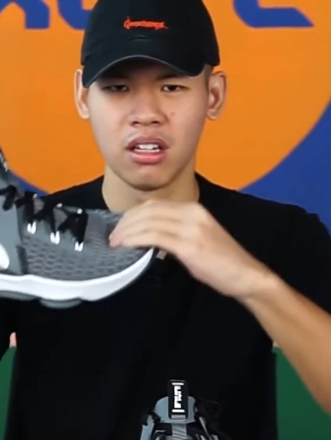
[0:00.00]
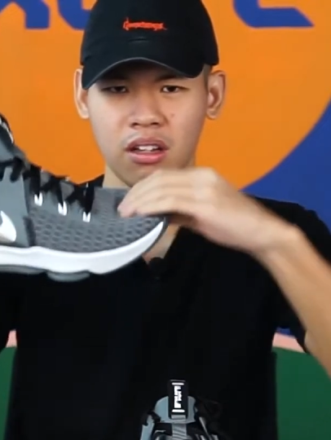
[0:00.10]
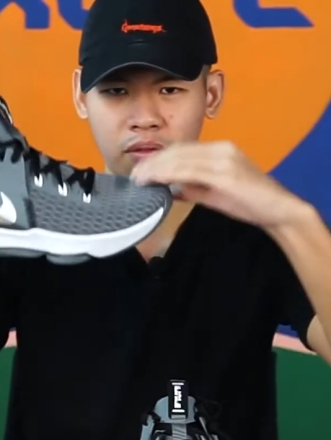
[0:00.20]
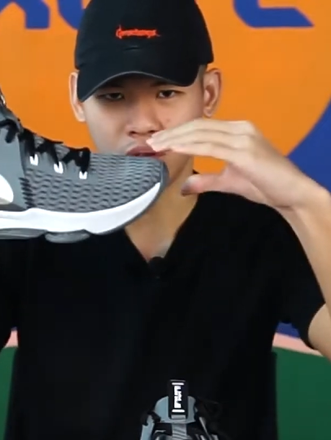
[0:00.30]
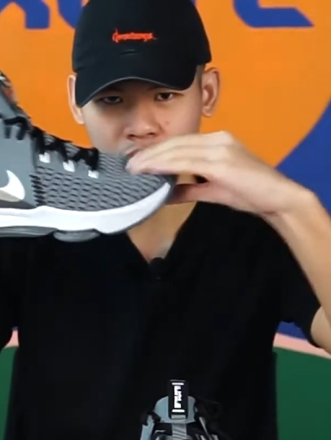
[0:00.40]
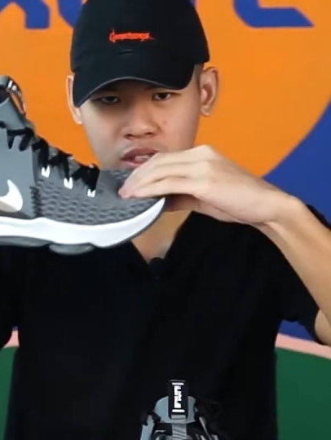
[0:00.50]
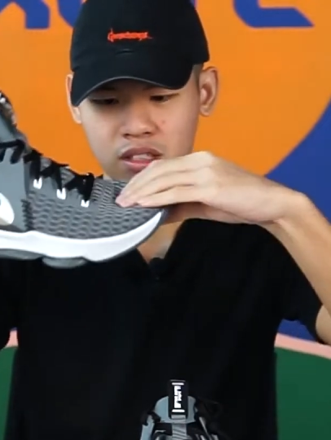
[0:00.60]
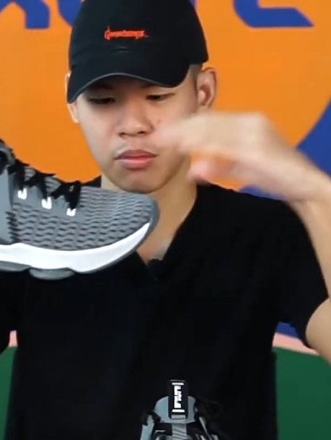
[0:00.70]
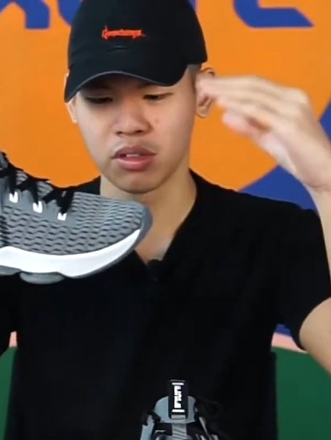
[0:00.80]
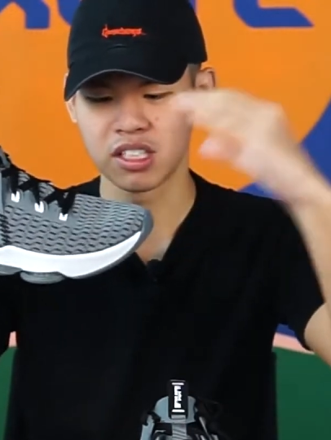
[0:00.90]
if
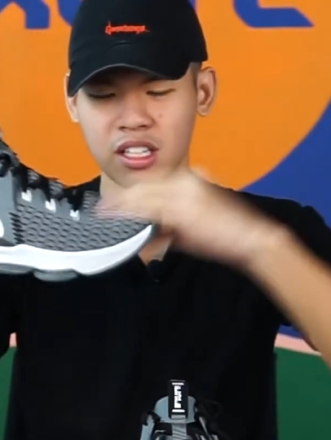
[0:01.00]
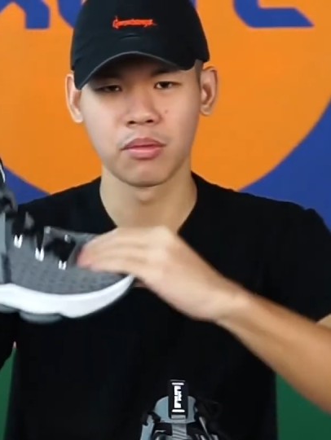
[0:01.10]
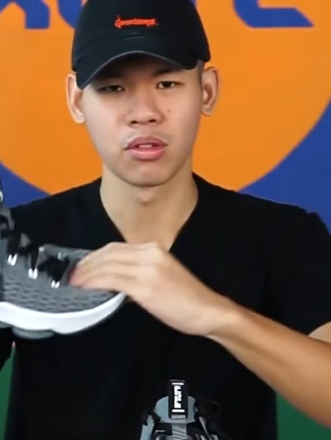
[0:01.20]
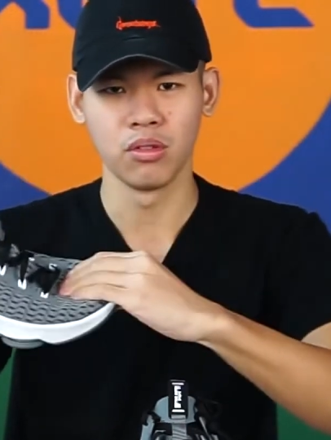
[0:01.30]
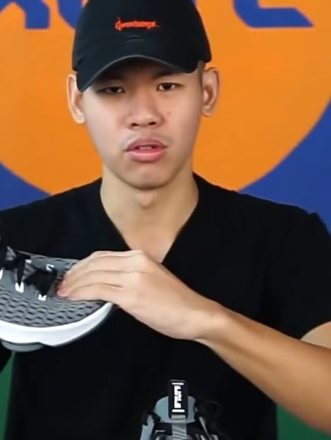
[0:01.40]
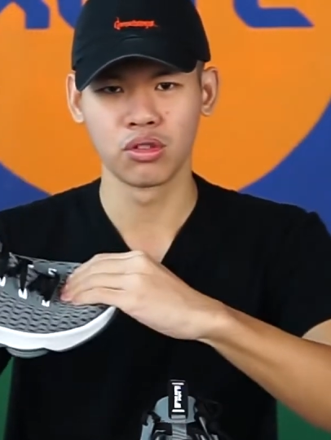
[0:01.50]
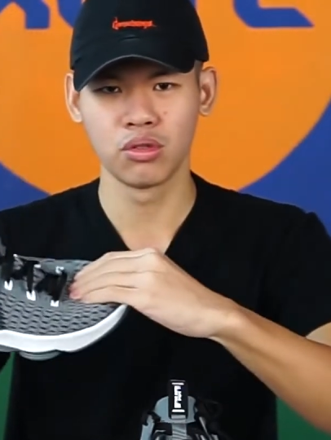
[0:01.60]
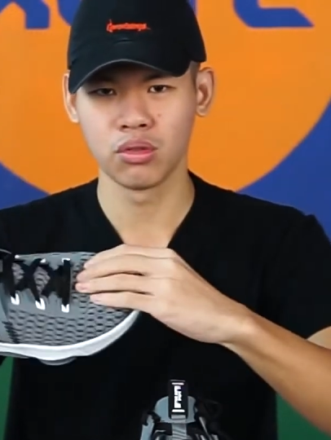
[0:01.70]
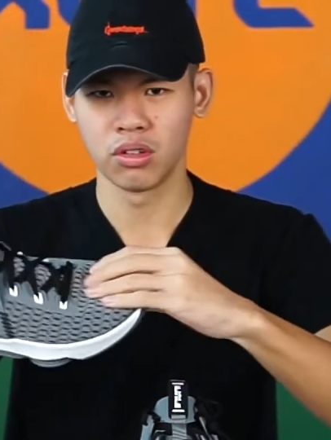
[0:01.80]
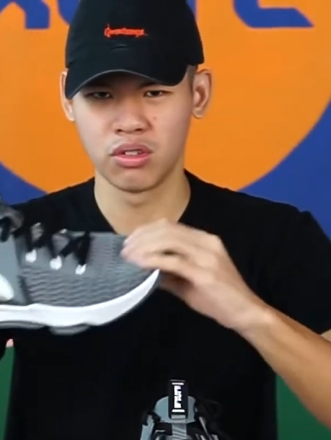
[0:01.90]
someone steps on your
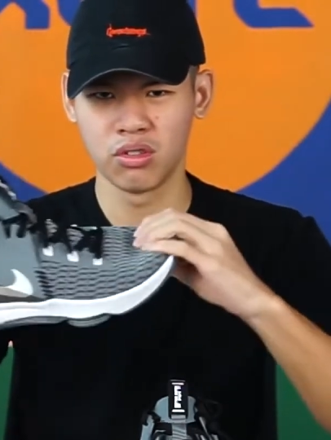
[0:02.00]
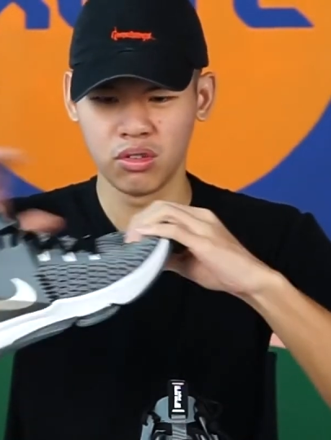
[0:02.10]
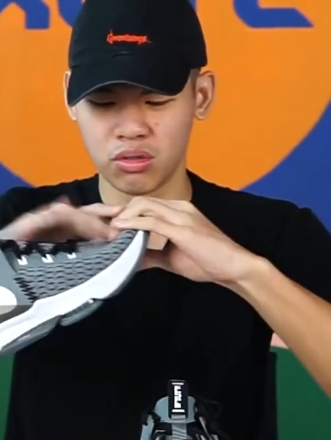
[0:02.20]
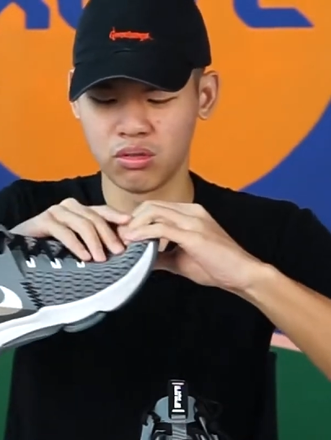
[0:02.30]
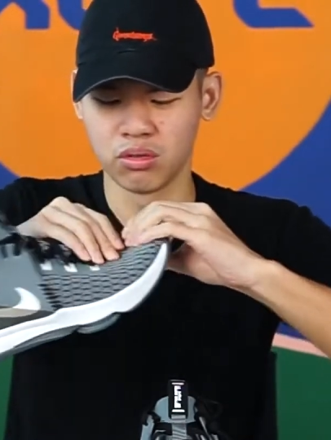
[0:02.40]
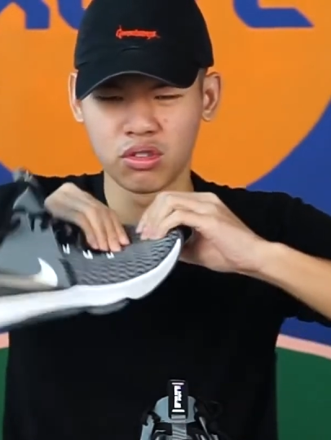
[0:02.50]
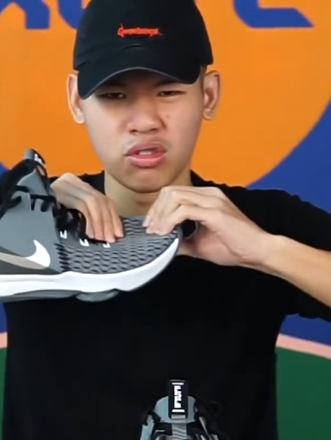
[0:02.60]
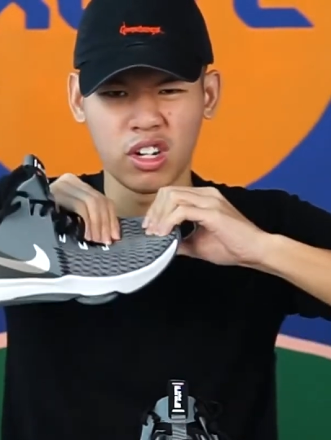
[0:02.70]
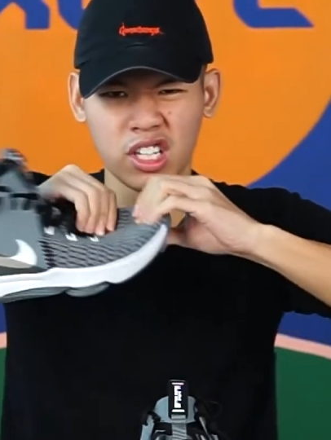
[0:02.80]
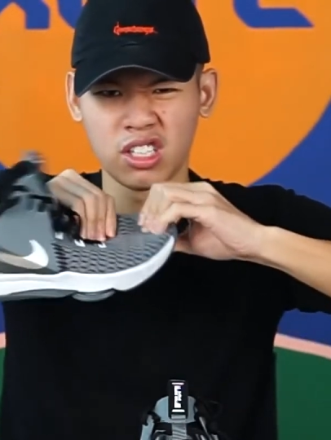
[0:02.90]
shoe or introduced to
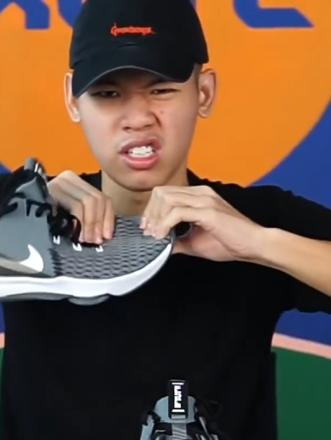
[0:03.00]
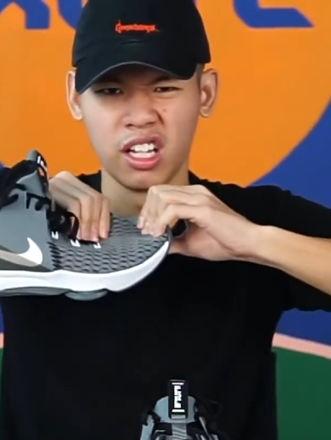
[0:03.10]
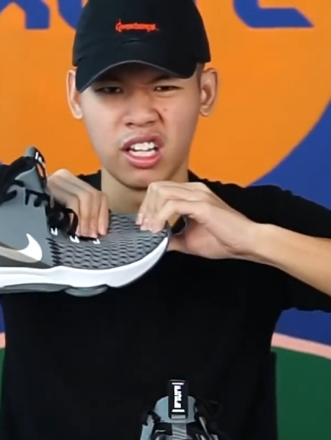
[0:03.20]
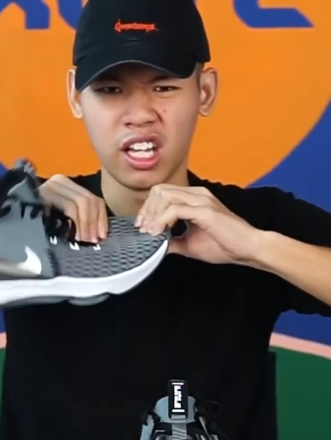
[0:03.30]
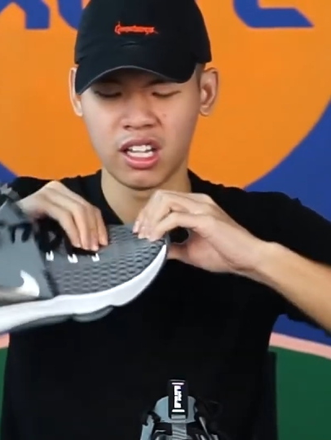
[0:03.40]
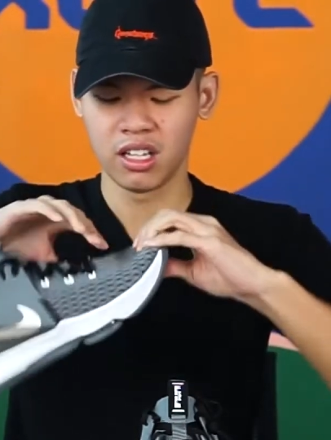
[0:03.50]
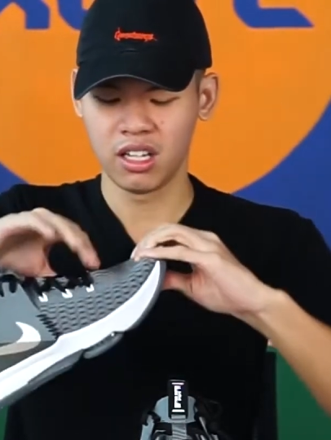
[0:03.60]
stress like that,